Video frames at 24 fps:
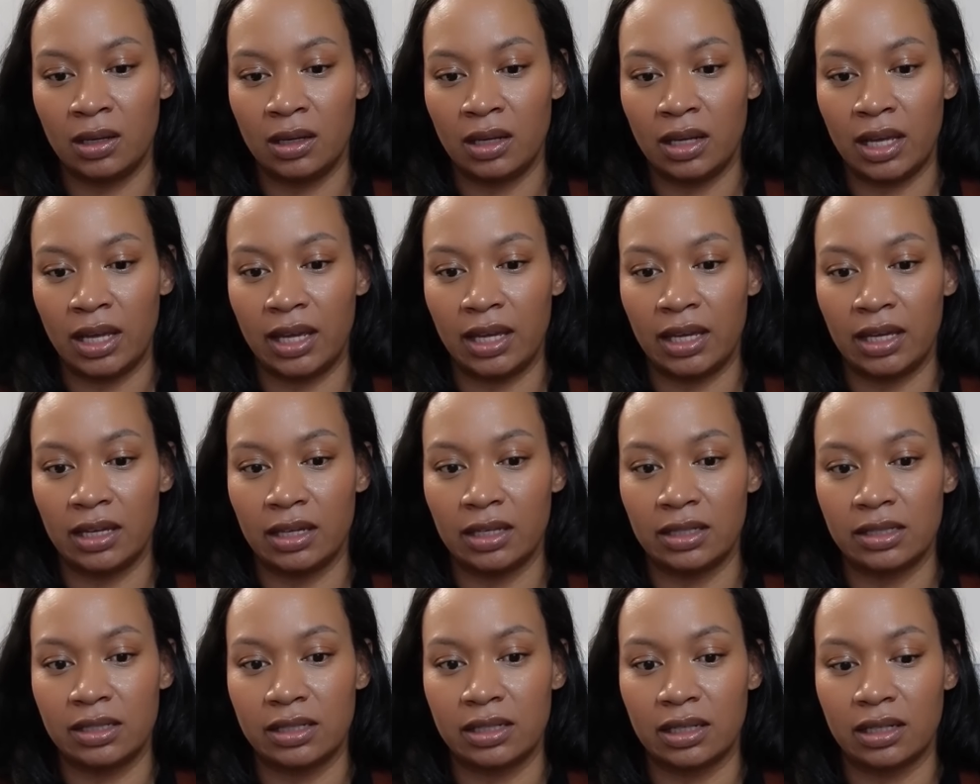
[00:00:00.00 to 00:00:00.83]

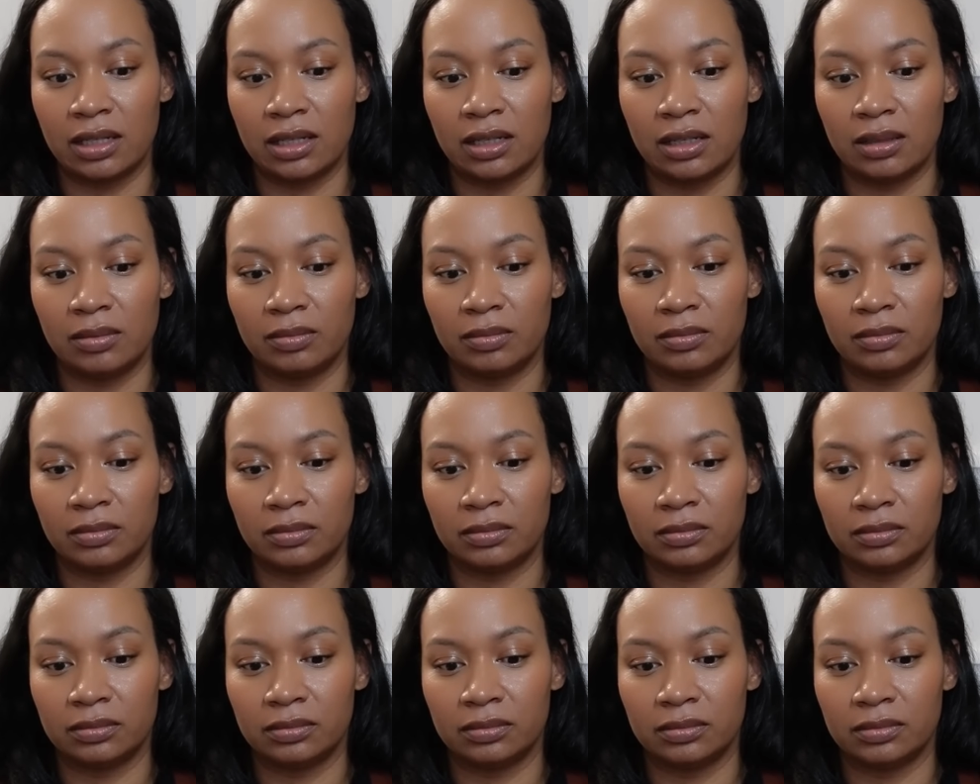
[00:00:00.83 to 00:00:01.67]
And
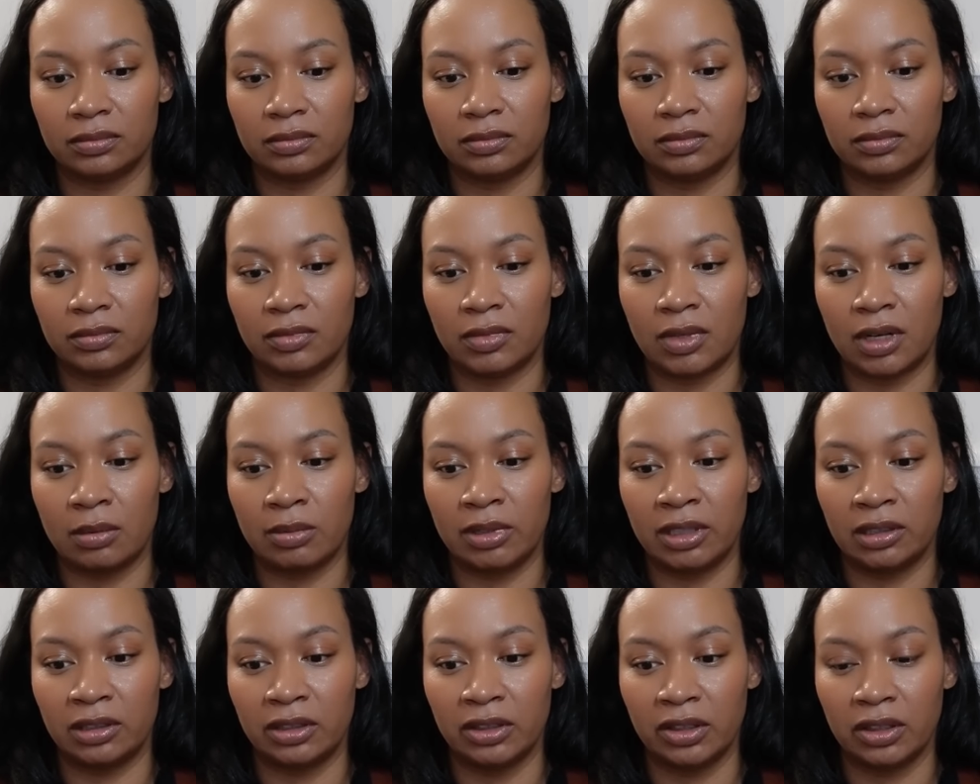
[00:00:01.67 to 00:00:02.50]
I've
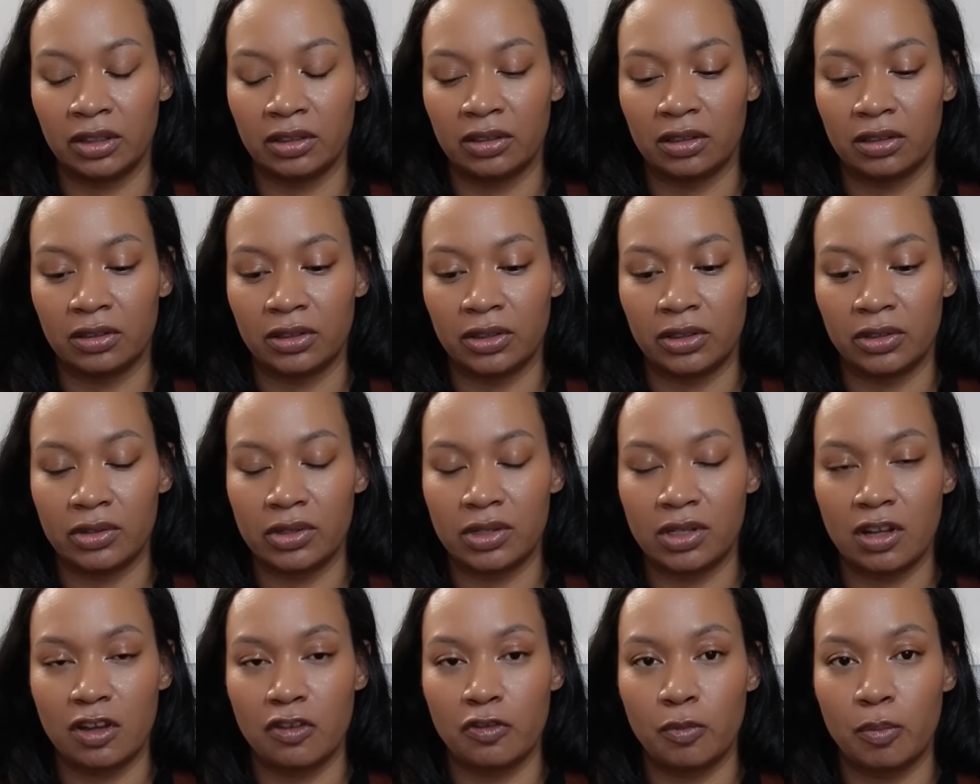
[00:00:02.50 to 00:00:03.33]
been lurking on her
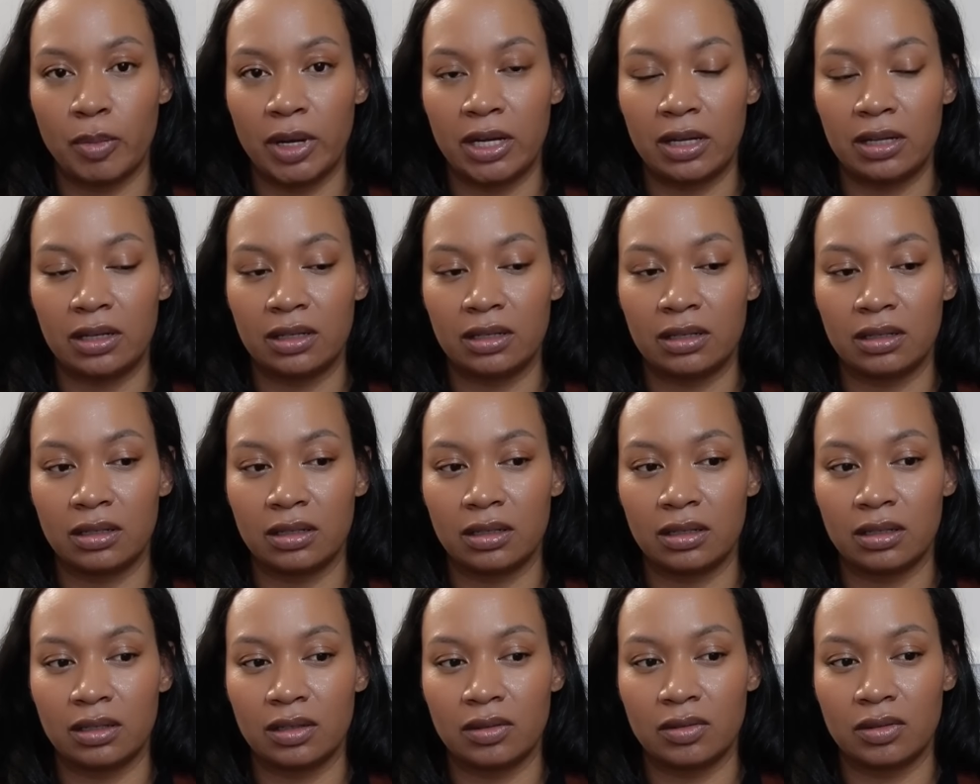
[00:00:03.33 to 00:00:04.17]
stuff, but
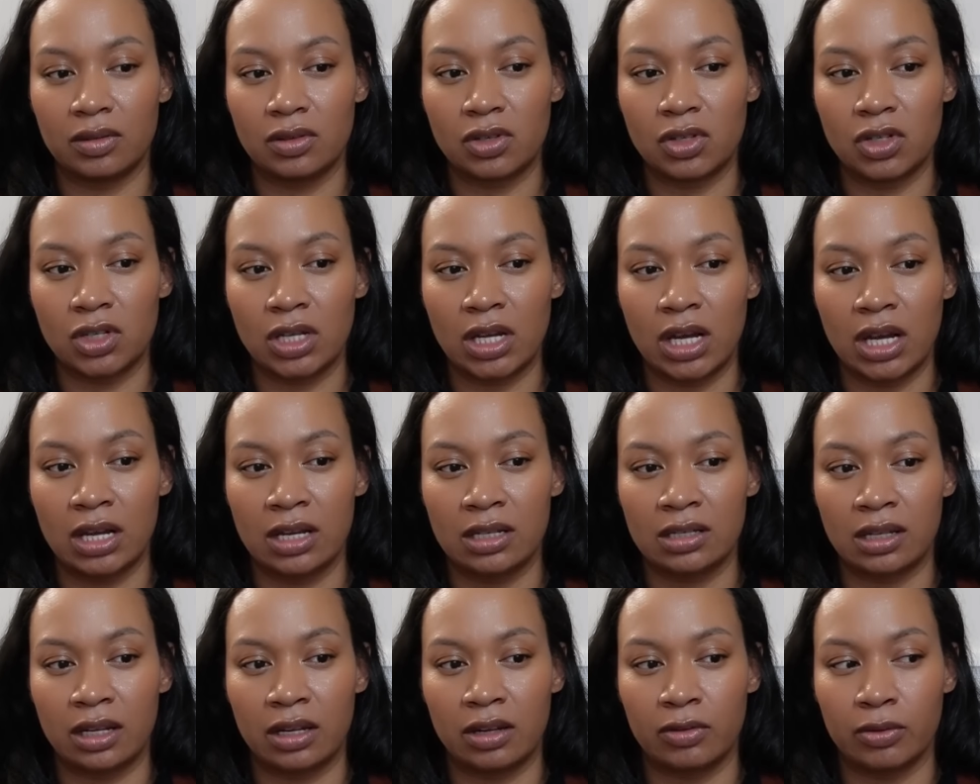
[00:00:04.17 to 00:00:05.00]
she
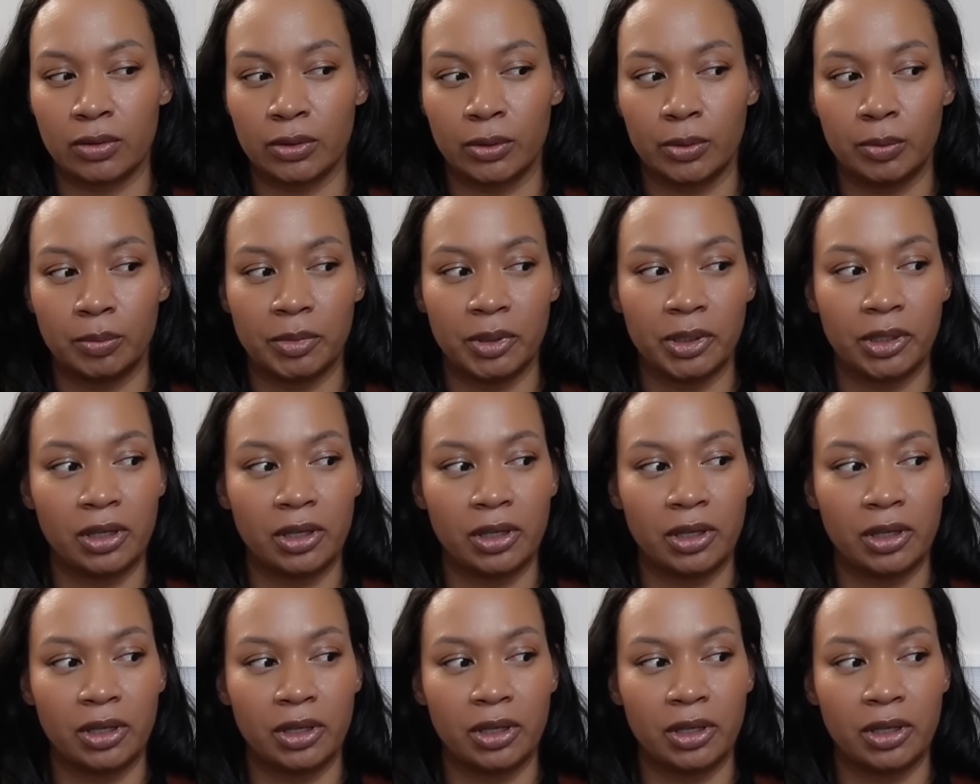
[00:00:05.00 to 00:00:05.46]
has a group